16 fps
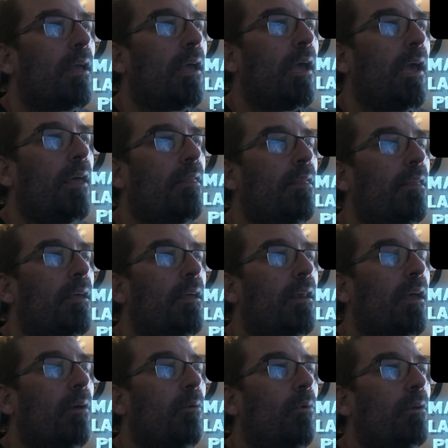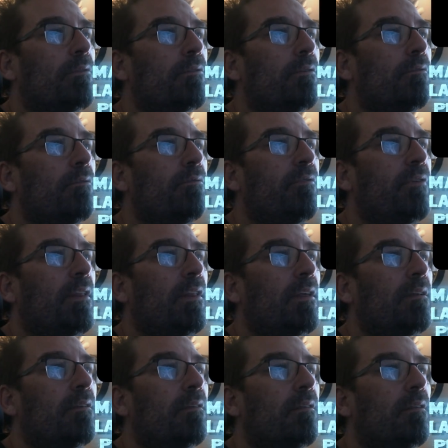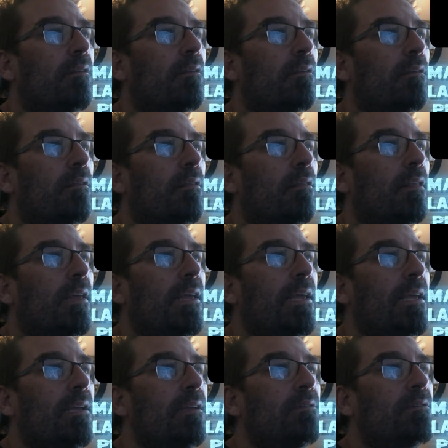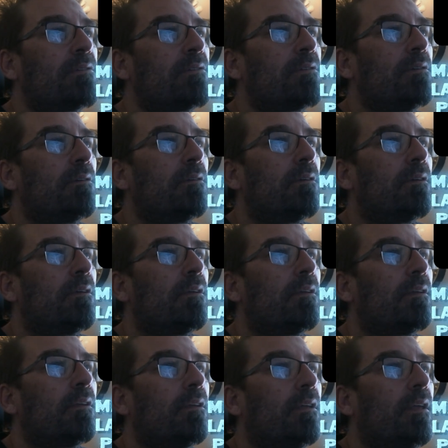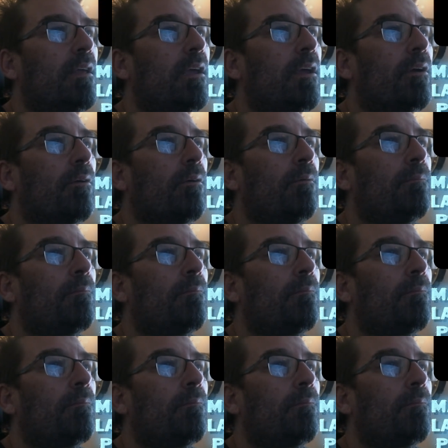And then I want to fillet these here.